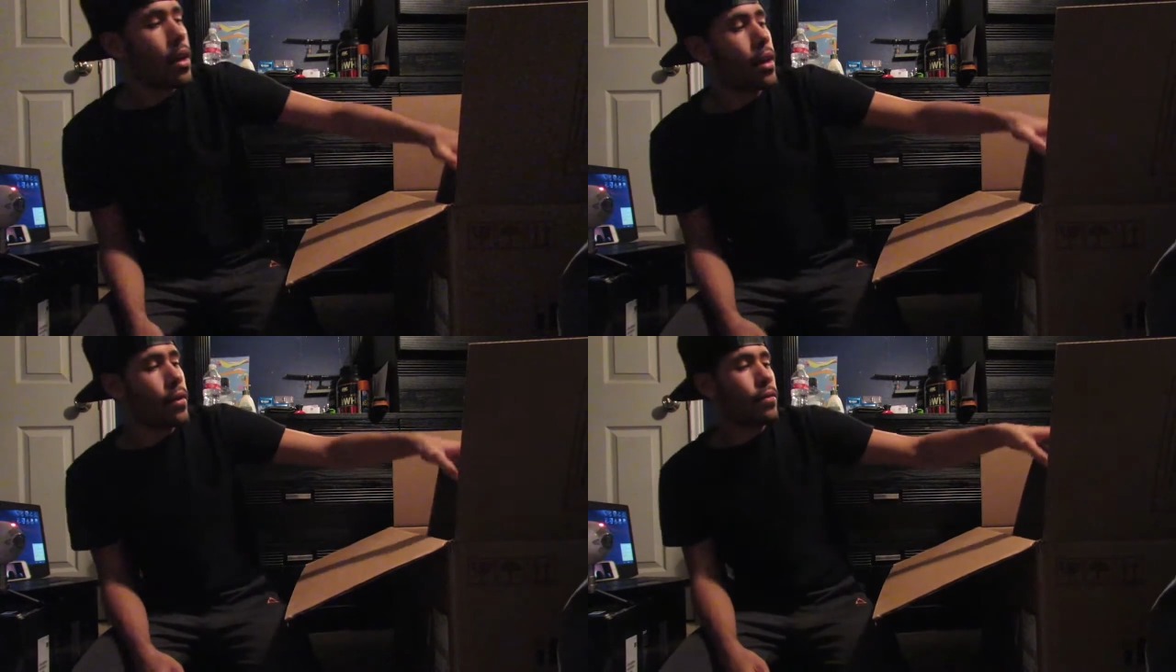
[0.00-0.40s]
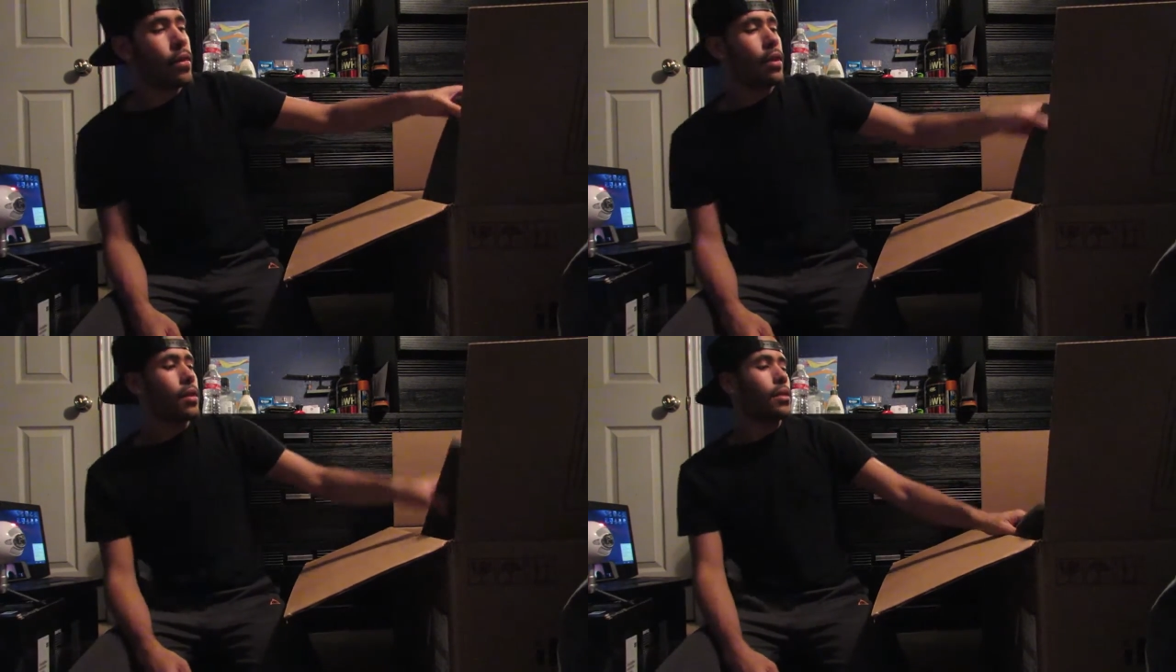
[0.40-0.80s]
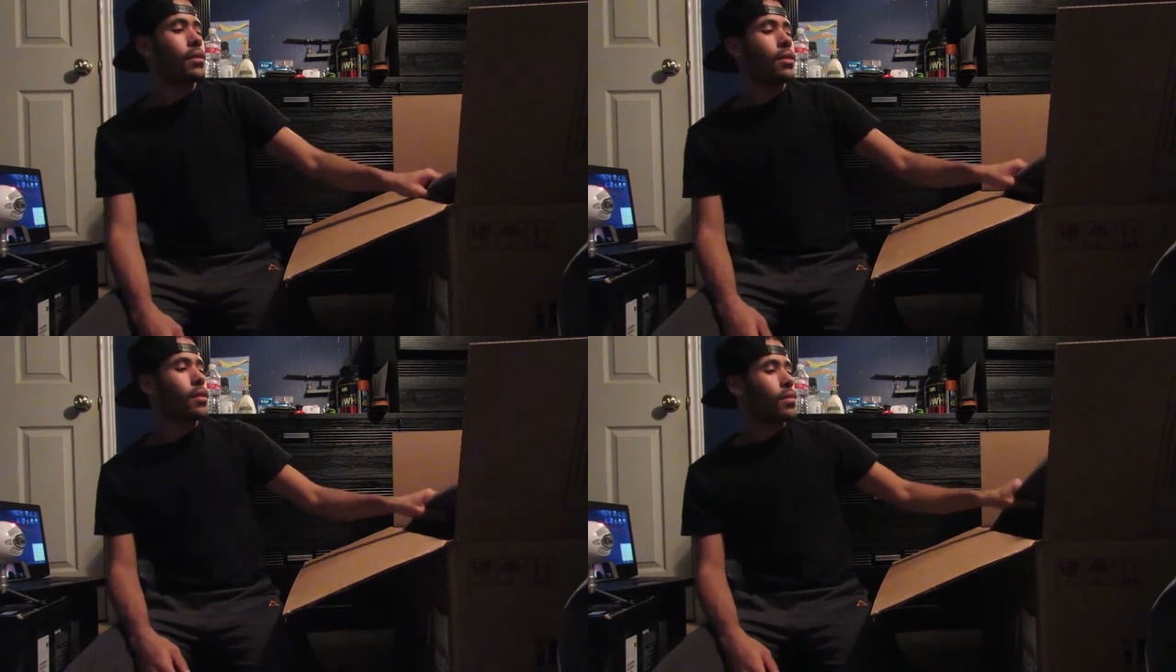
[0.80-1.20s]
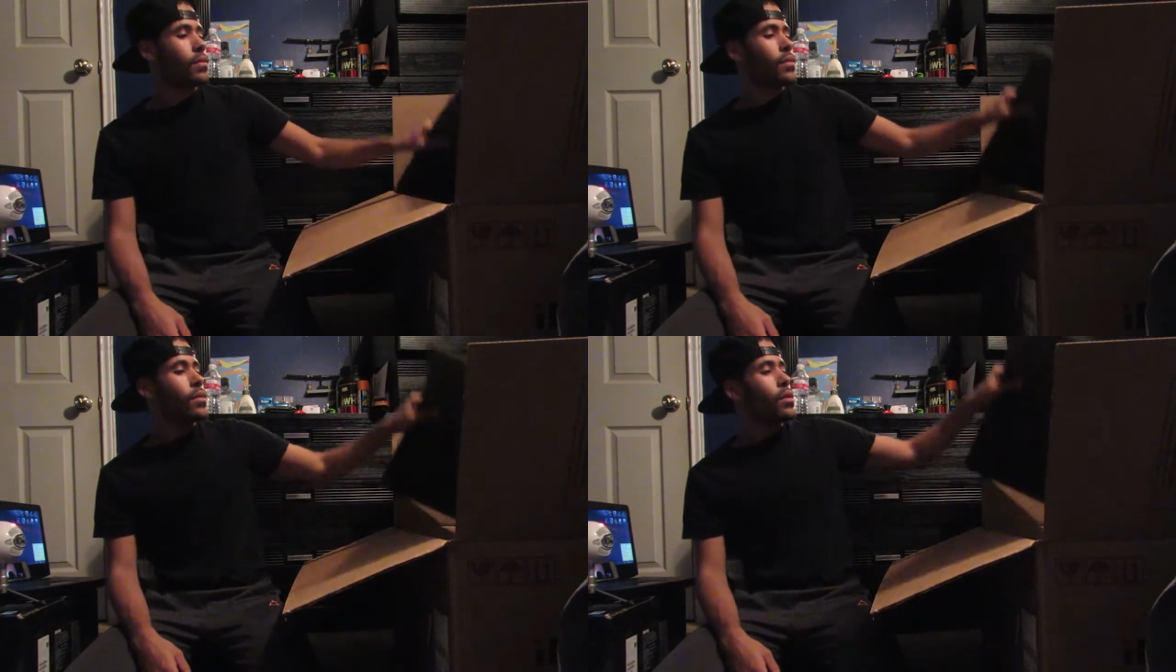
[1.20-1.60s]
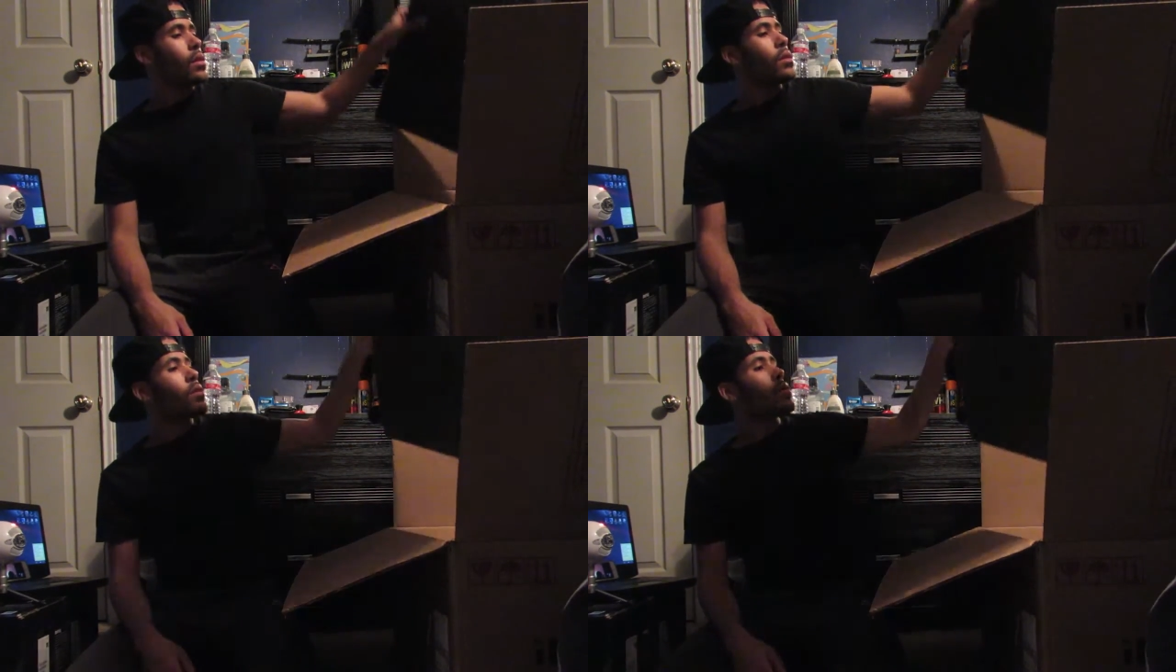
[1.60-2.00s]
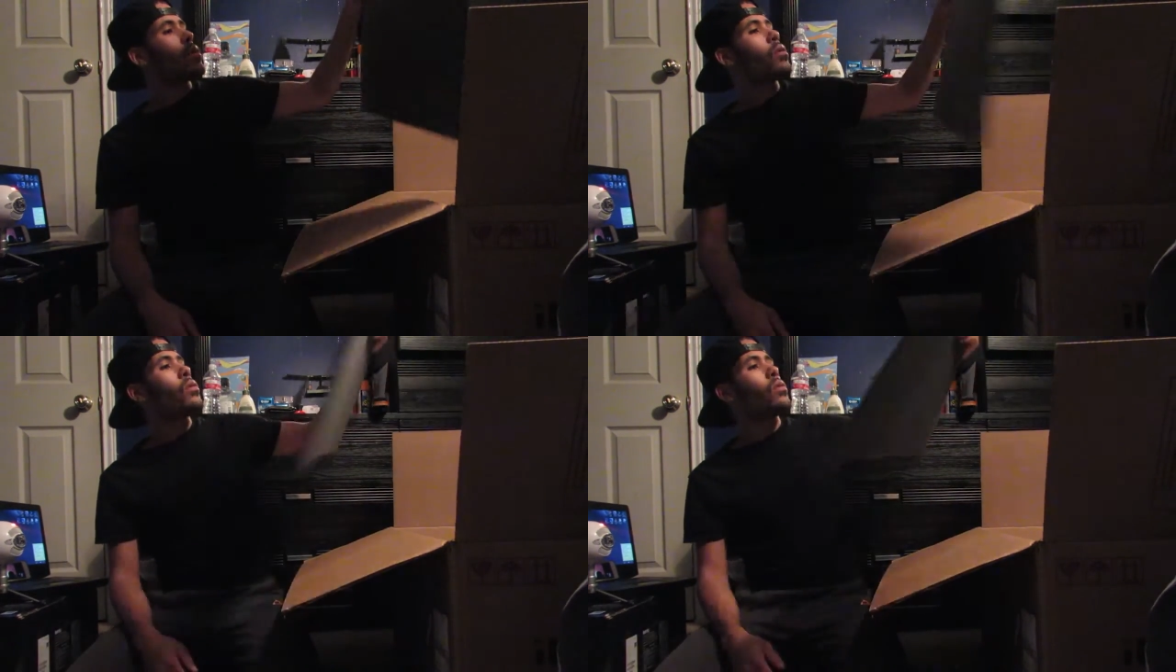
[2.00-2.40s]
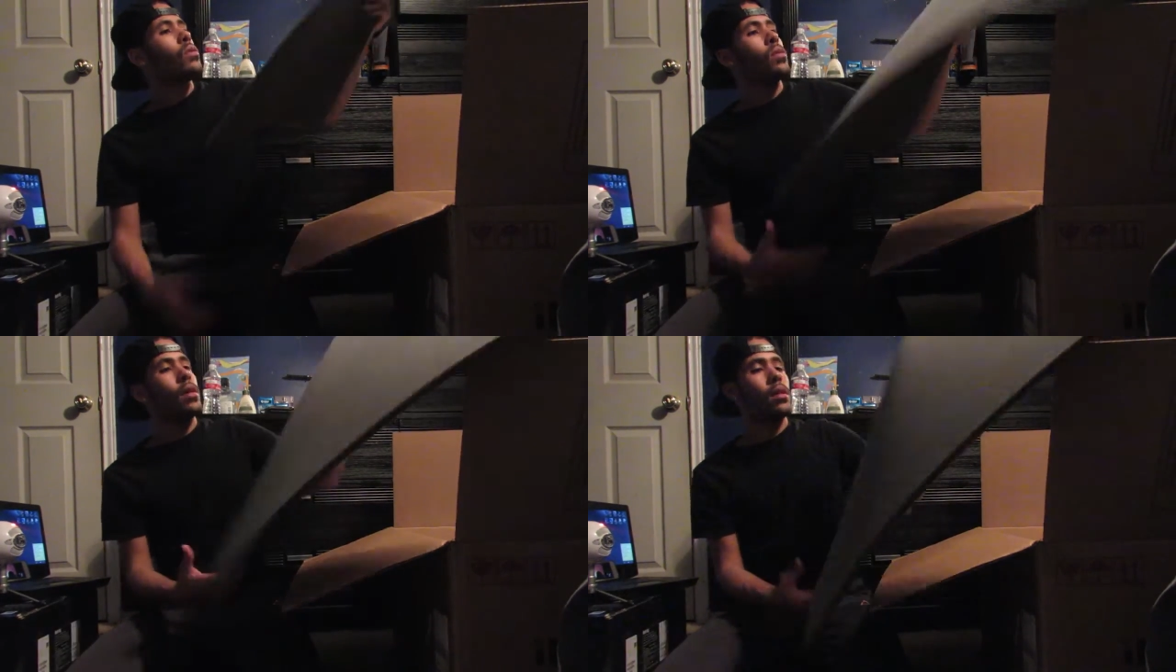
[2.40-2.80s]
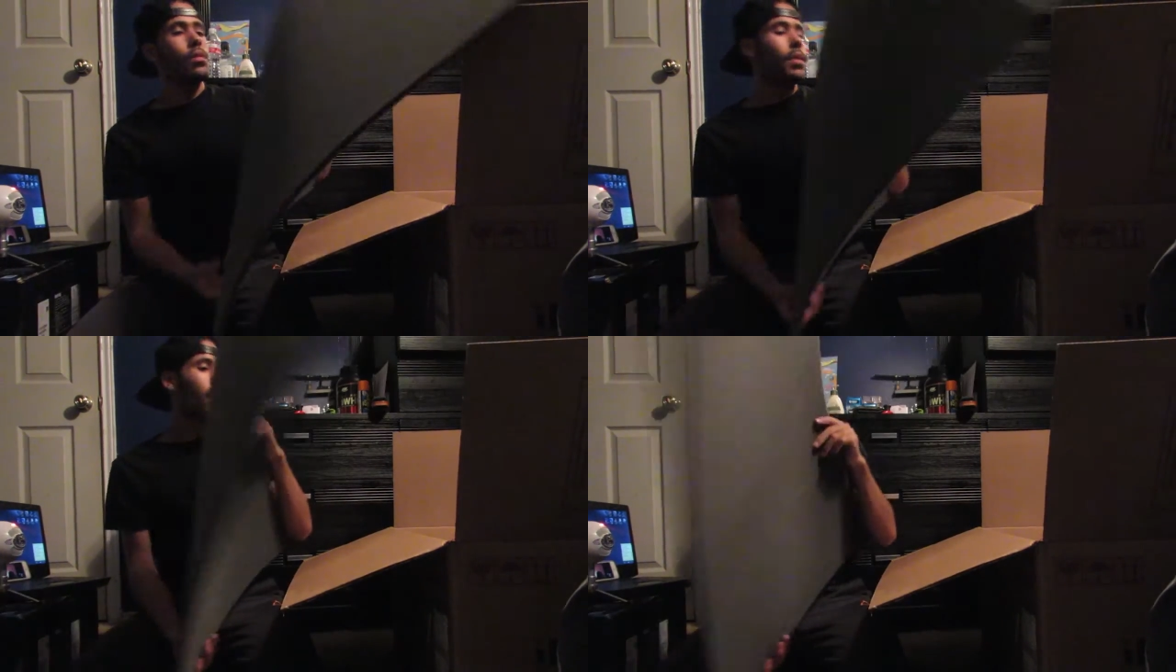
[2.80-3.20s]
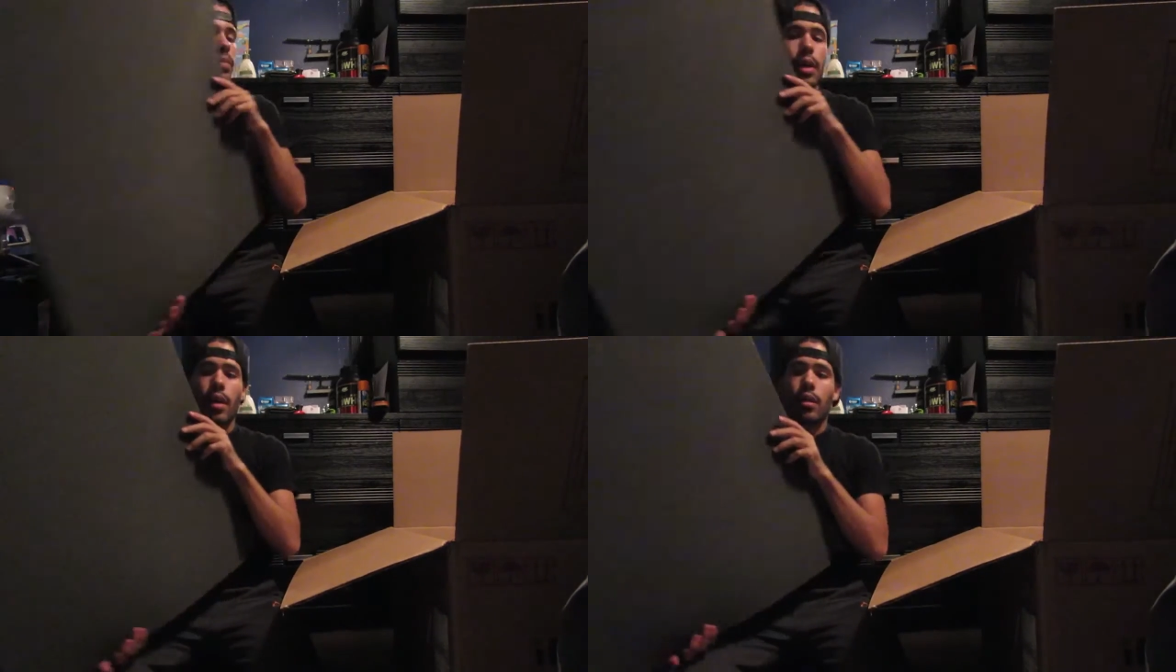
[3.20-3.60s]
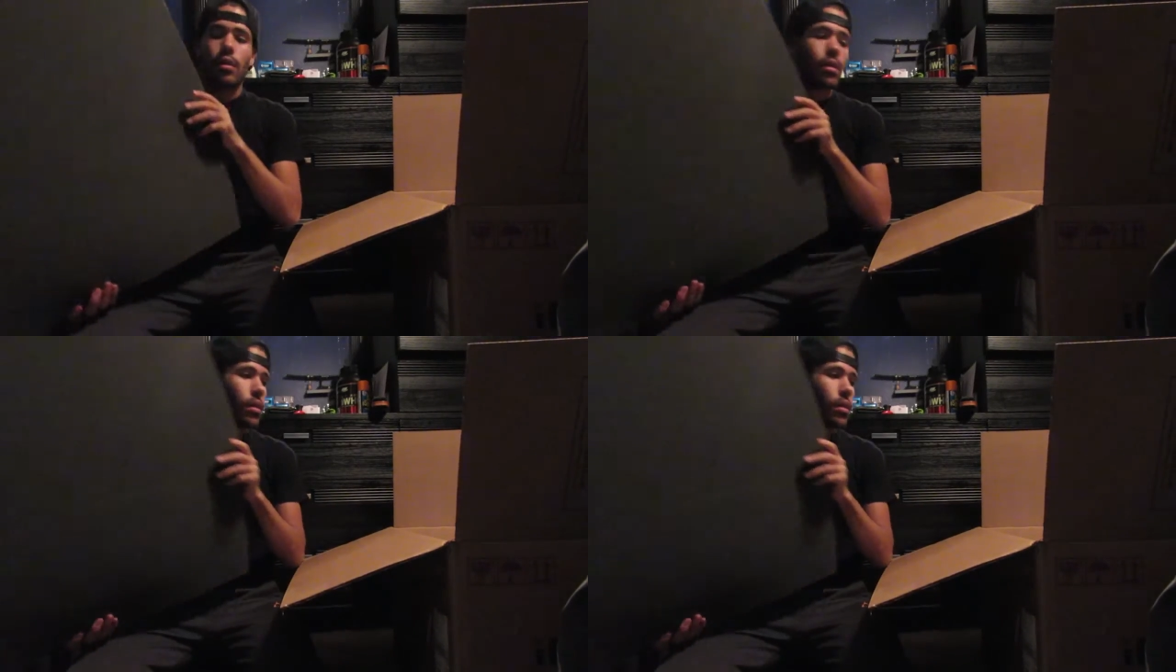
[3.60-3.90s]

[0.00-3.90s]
at FedEx. So got this BS padding.